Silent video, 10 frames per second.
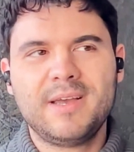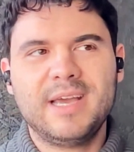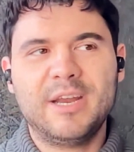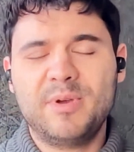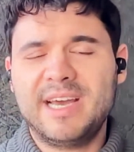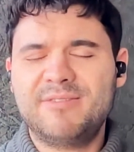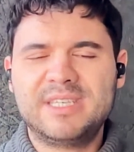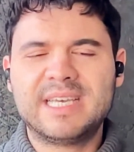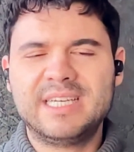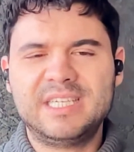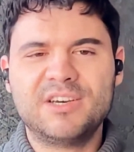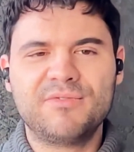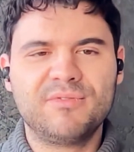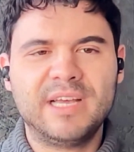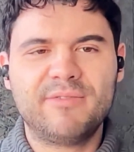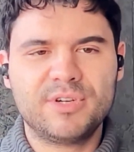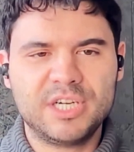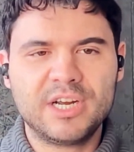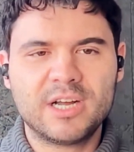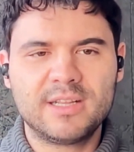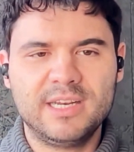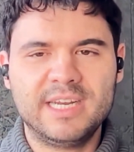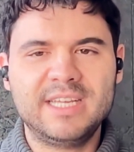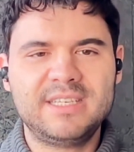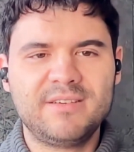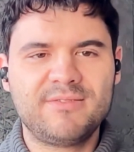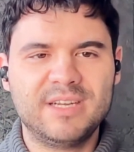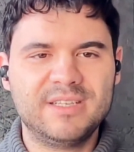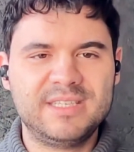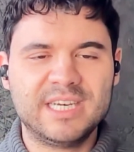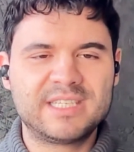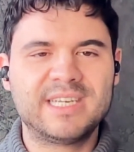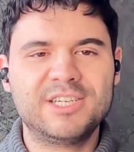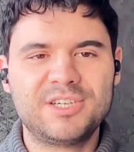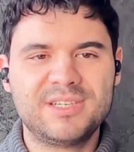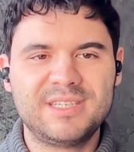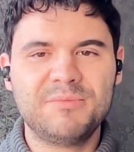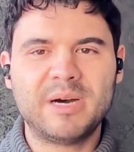And we have this idea of leveraging Kotlin native and C extensions in